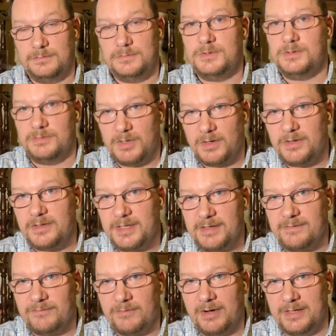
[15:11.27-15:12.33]
You heard
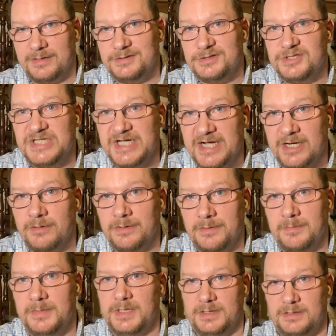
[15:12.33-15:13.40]
that right,
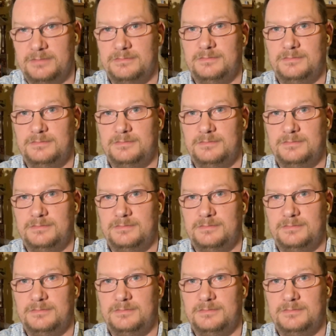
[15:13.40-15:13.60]
Jeremy.